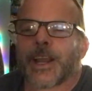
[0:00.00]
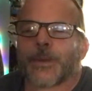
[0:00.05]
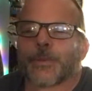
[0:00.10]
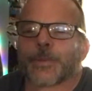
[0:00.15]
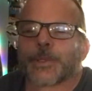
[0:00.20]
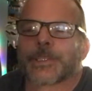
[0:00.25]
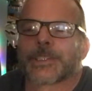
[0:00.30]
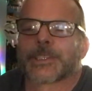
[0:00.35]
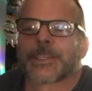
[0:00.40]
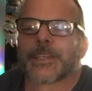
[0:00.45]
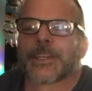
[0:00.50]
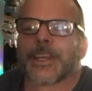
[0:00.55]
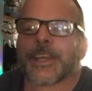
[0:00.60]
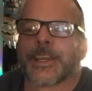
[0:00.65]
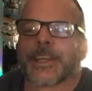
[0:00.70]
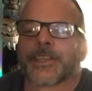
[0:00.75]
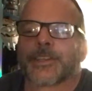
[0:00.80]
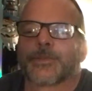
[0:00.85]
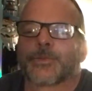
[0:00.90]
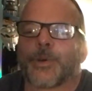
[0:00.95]
comment
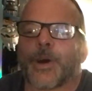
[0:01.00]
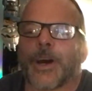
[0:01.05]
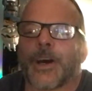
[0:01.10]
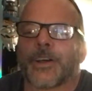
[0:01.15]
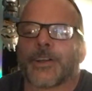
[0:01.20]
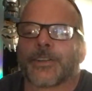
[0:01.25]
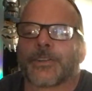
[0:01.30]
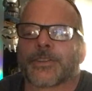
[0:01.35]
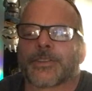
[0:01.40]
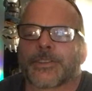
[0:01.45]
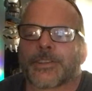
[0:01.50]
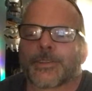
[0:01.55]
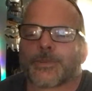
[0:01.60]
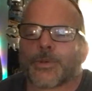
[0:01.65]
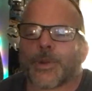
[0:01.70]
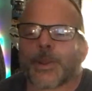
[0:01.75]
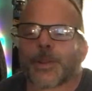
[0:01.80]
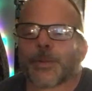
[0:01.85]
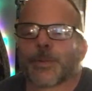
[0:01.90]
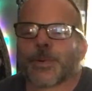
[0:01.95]
today as well. Just
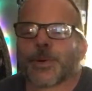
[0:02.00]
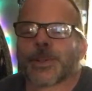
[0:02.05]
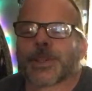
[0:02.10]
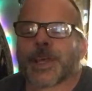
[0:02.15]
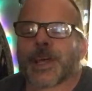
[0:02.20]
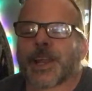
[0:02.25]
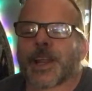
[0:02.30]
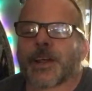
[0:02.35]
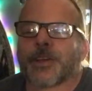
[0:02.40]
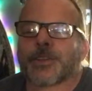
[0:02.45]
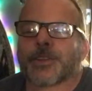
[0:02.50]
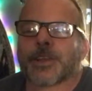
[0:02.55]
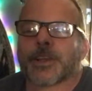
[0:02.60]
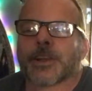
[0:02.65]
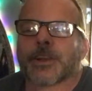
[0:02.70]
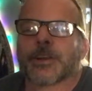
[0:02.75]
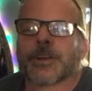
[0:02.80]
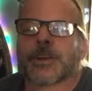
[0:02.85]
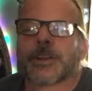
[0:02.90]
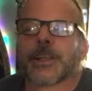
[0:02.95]
wanted to put that out
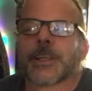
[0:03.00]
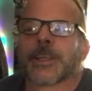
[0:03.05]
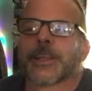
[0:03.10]
there.